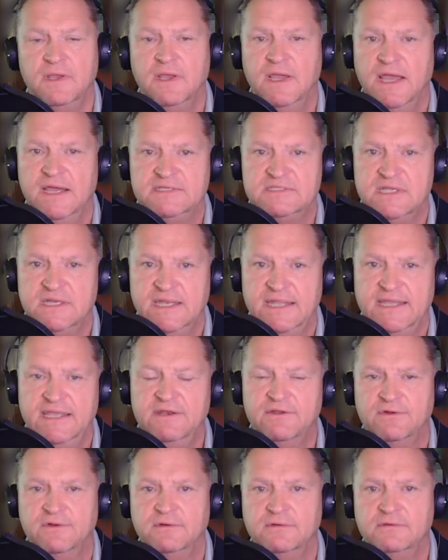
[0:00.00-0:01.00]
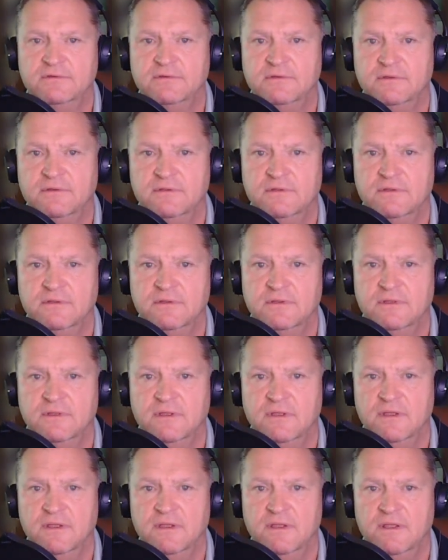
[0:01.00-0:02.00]
As a leader,
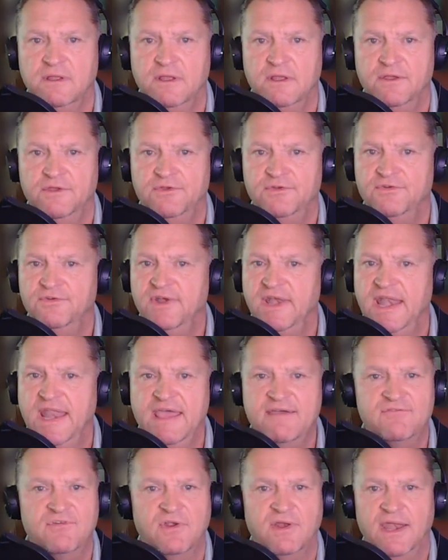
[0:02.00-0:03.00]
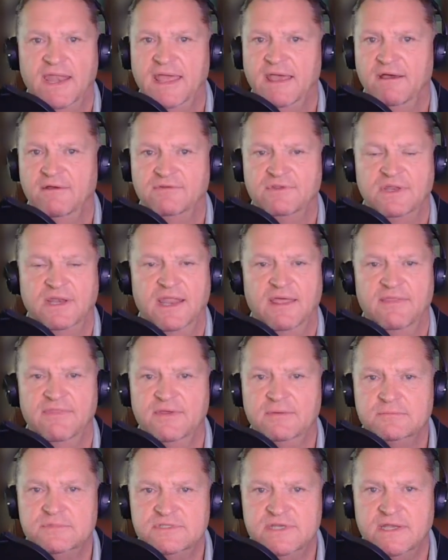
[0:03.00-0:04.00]
you're never allowed to let
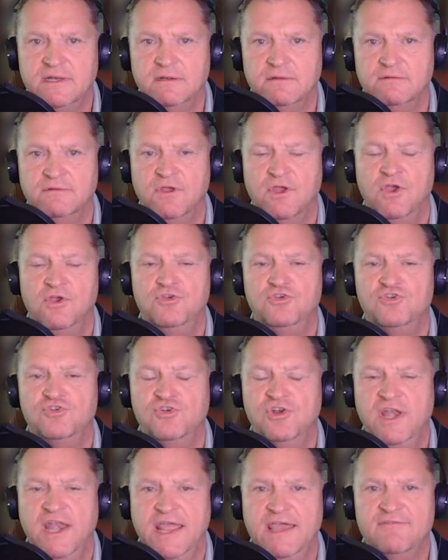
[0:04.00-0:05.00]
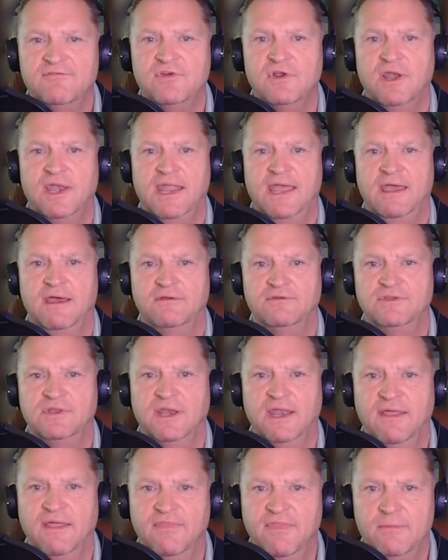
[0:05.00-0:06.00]
them settle. You're never allowed to
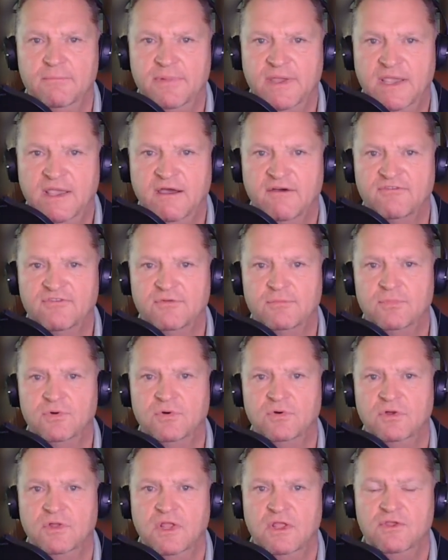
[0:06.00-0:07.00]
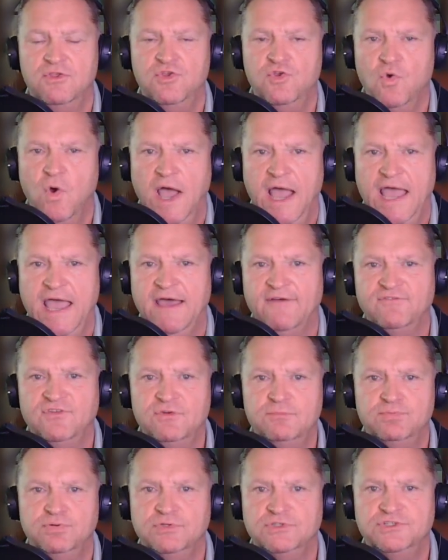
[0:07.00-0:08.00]
let them be comfortable. You have to
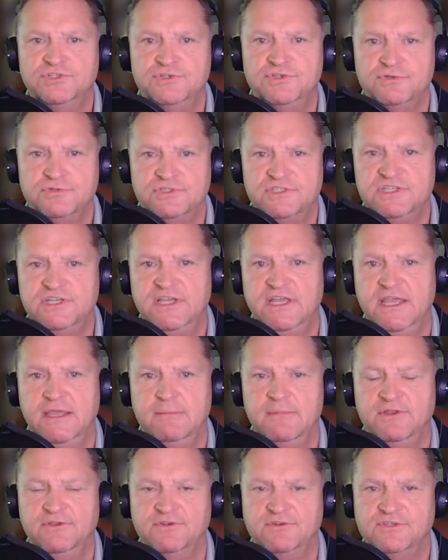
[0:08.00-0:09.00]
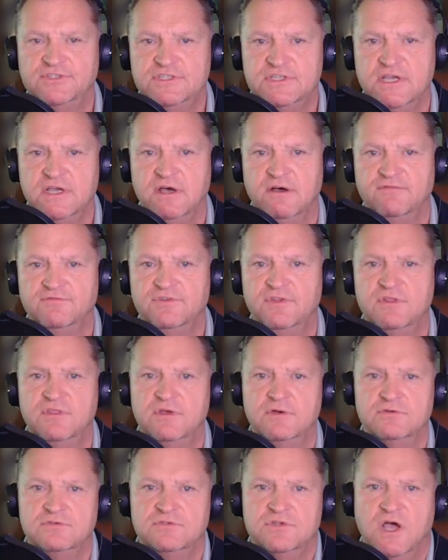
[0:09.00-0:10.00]
push your team and yourself to
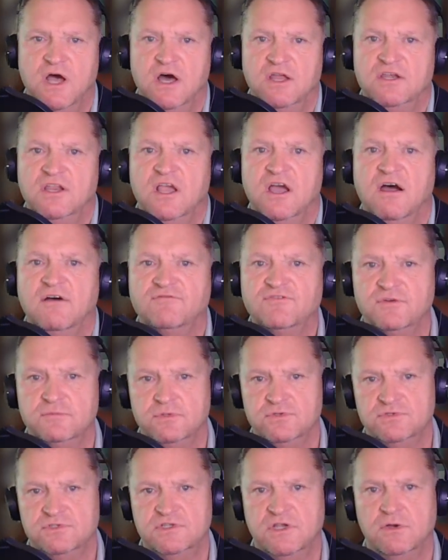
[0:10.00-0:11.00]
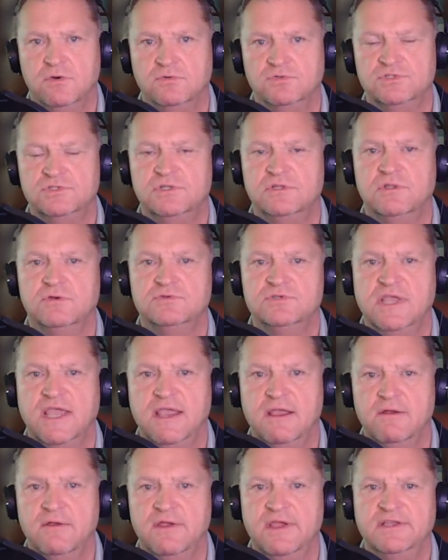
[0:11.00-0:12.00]
those uncomfortable zones, to those
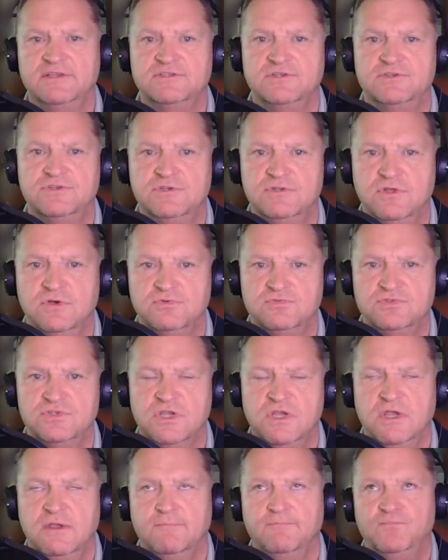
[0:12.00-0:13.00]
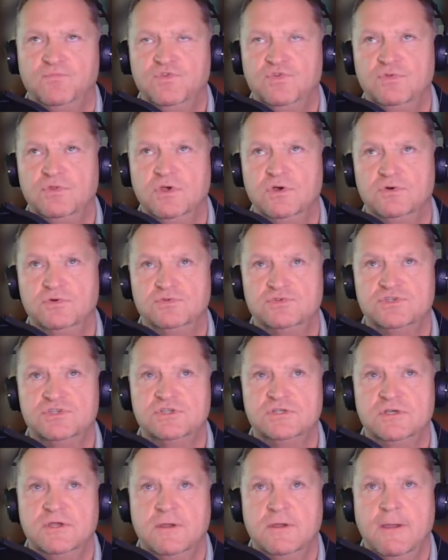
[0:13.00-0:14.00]
areas, and to those
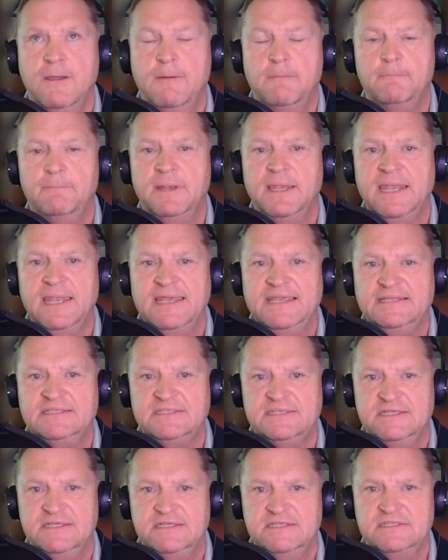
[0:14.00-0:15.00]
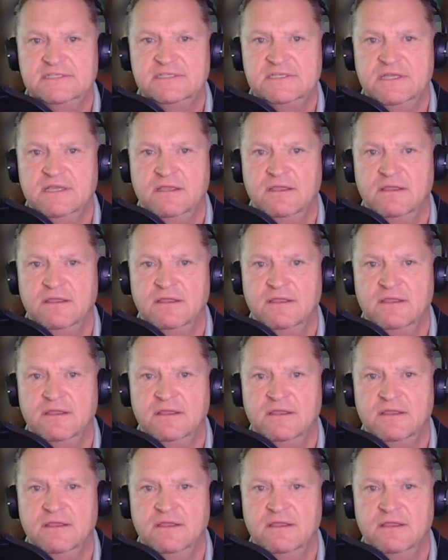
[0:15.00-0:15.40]
places